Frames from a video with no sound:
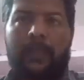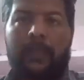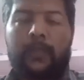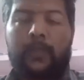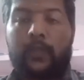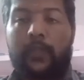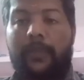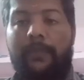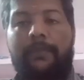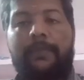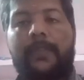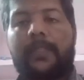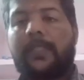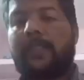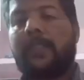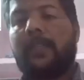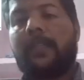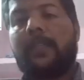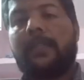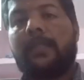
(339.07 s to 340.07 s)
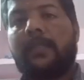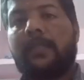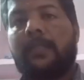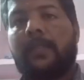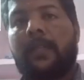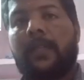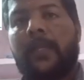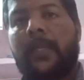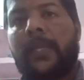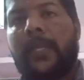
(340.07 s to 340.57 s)
So the first thing is
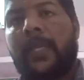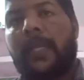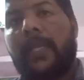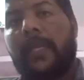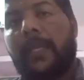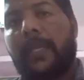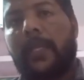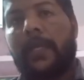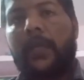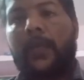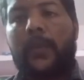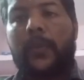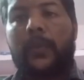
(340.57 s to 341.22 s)
you need